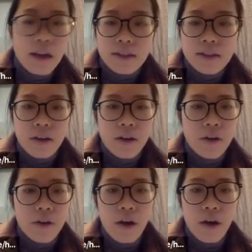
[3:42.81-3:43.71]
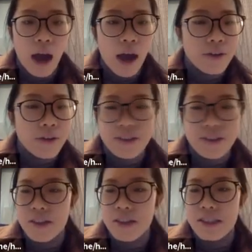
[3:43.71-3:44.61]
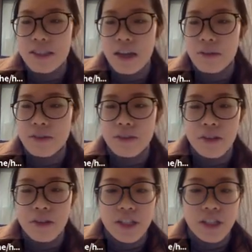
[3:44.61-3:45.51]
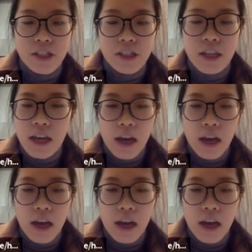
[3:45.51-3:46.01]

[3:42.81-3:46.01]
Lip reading: So I will do a demonstration